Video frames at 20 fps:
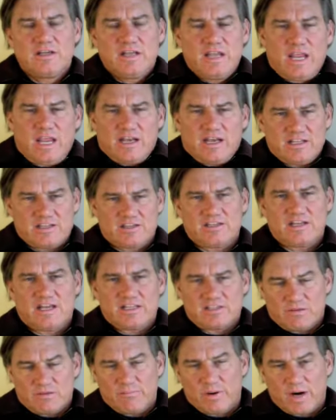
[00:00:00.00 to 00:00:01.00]
And
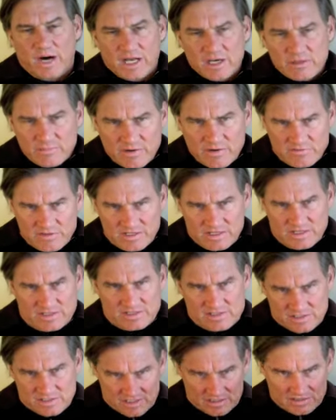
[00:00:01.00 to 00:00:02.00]
at the bottom of
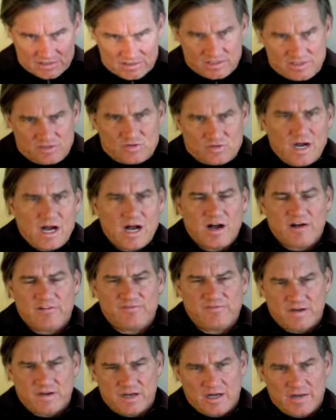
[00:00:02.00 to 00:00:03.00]
this trough,